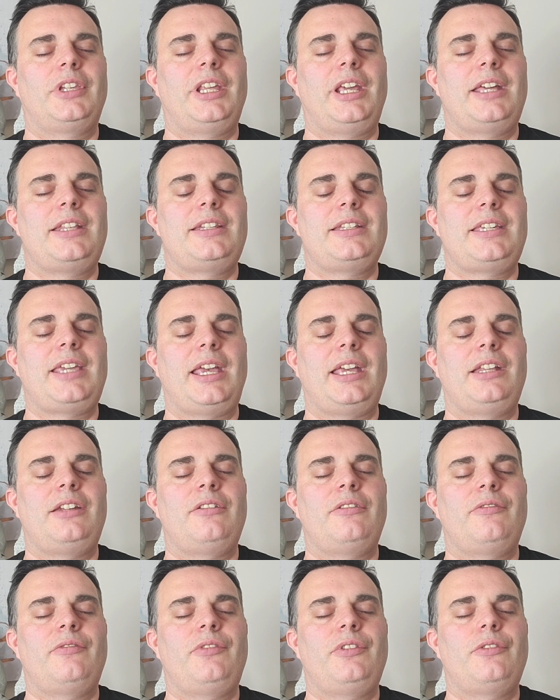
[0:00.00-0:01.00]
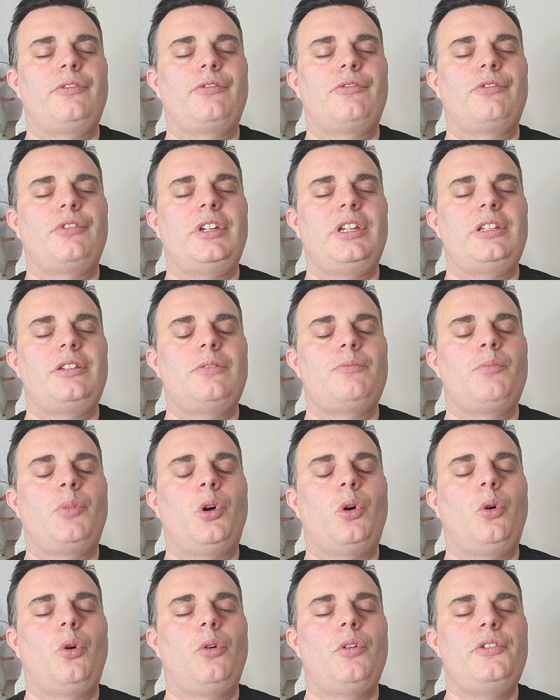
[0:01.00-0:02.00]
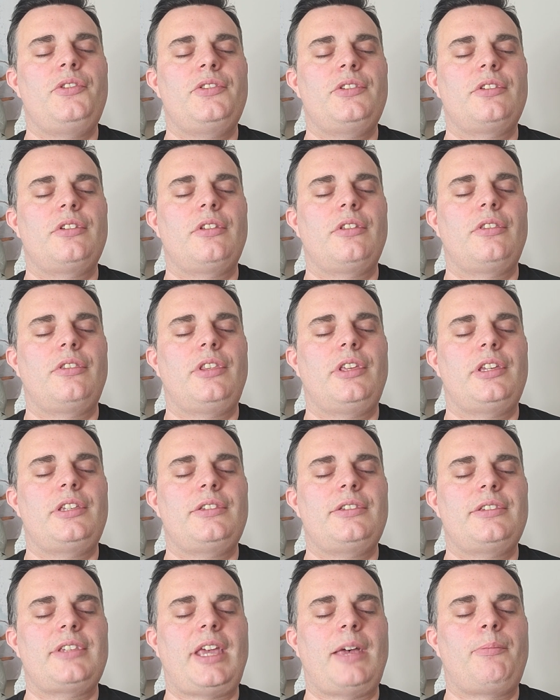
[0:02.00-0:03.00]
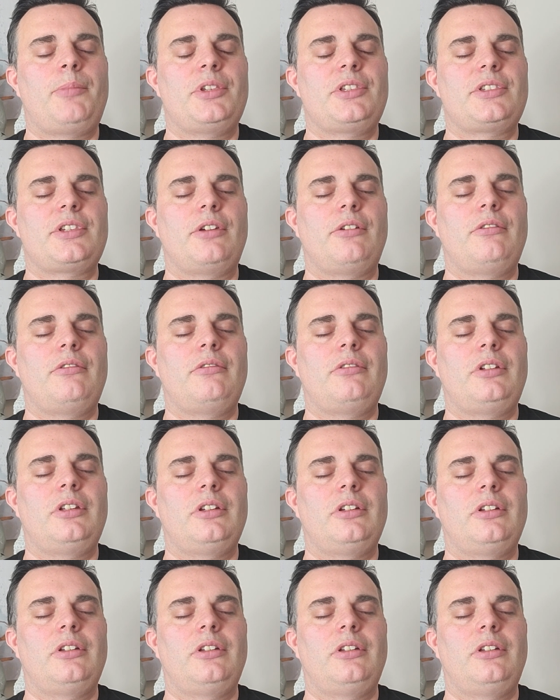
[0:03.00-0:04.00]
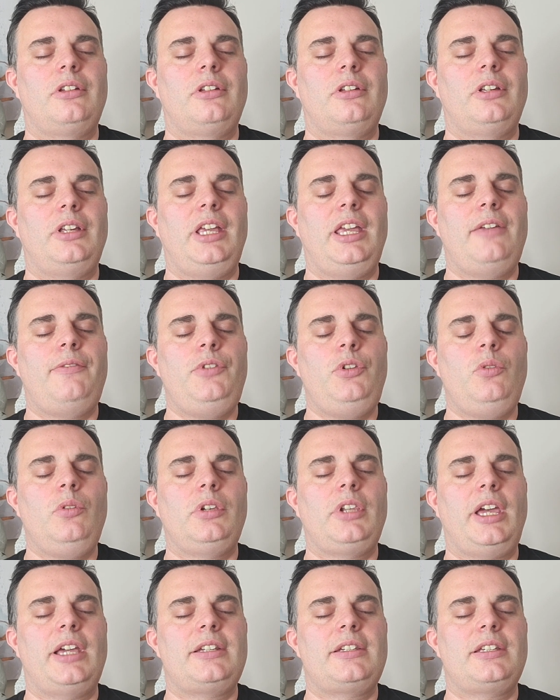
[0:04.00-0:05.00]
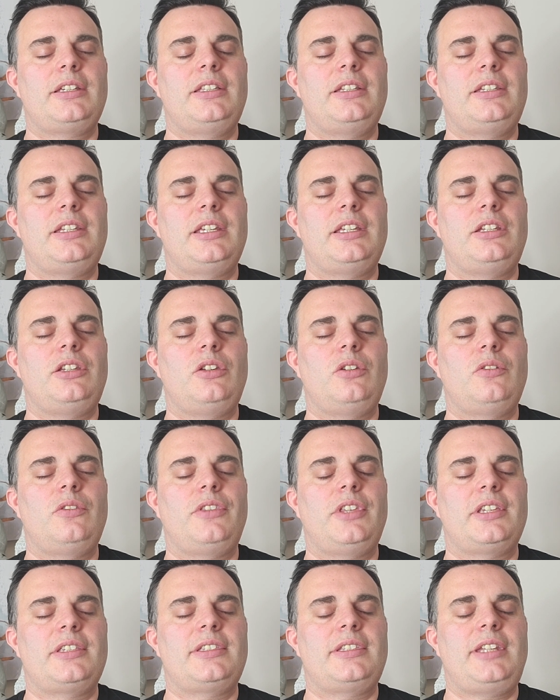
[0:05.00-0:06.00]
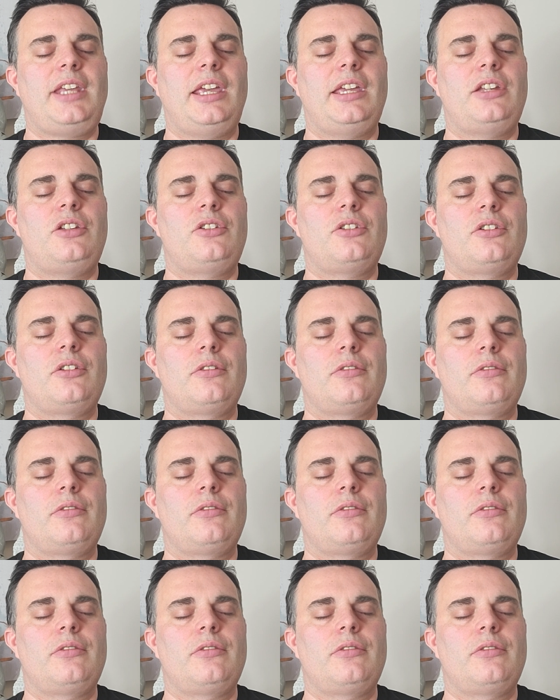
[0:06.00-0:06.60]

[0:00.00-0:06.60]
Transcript: And again, feel free to pause this episode if you would like to continue this stage.